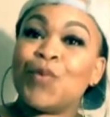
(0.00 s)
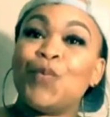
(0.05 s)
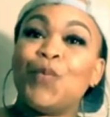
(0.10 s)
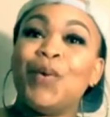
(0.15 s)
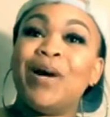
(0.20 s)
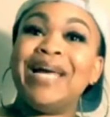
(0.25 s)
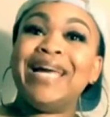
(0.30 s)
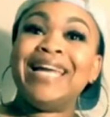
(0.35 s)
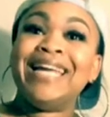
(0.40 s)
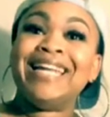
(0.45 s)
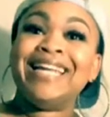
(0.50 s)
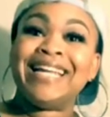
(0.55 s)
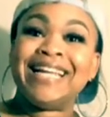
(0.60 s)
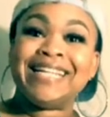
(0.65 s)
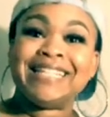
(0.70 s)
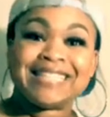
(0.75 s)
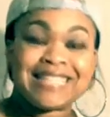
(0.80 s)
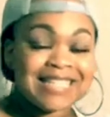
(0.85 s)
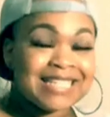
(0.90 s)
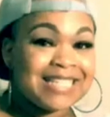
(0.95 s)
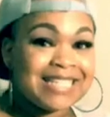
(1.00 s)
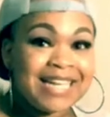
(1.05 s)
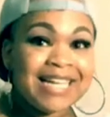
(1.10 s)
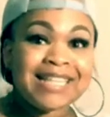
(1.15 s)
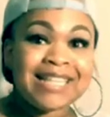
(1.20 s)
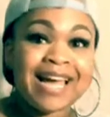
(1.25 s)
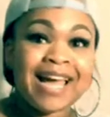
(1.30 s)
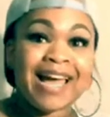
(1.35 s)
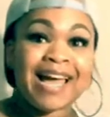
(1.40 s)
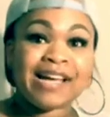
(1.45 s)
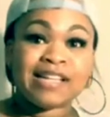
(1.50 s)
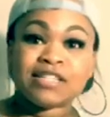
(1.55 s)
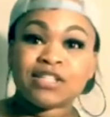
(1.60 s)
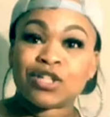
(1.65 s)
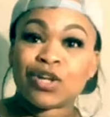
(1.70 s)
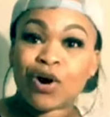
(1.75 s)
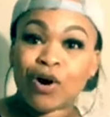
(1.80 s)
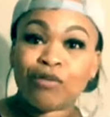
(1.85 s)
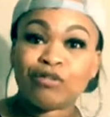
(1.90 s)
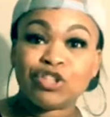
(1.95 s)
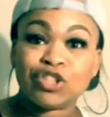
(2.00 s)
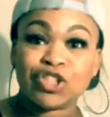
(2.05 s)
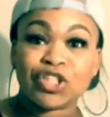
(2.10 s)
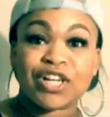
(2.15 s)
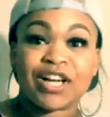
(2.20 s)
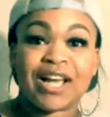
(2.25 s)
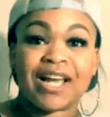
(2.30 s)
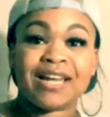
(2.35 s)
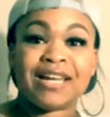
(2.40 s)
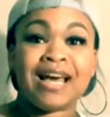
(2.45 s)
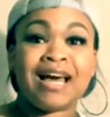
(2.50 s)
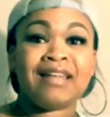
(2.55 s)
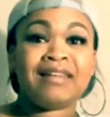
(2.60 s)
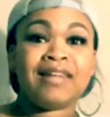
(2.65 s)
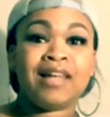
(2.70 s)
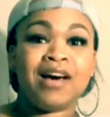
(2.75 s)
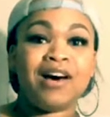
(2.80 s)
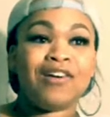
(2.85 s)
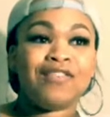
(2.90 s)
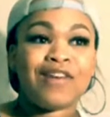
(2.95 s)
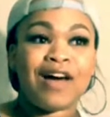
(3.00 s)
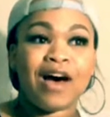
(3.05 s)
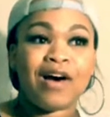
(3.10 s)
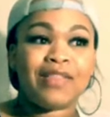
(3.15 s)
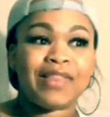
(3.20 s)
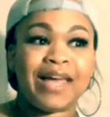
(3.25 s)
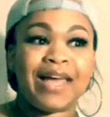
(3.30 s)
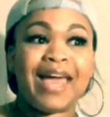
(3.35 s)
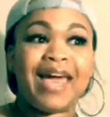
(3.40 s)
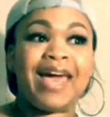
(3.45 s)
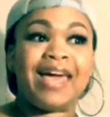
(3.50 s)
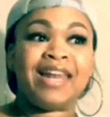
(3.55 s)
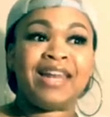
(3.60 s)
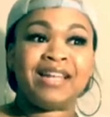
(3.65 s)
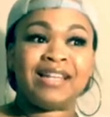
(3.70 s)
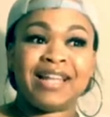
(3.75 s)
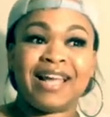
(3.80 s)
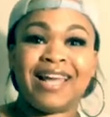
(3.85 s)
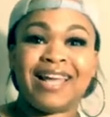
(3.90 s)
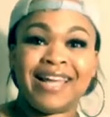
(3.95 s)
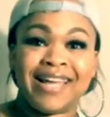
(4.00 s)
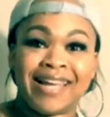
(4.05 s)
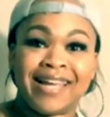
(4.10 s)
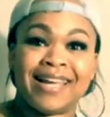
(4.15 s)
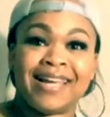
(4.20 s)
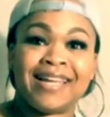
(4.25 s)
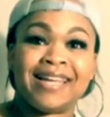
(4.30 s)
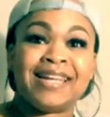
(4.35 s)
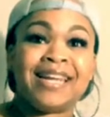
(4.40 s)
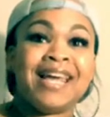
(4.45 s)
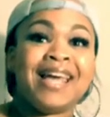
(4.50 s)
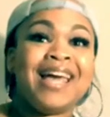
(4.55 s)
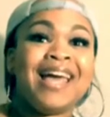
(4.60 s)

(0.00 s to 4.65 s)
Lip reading: We need to see that as a culture, and I love how they added that in.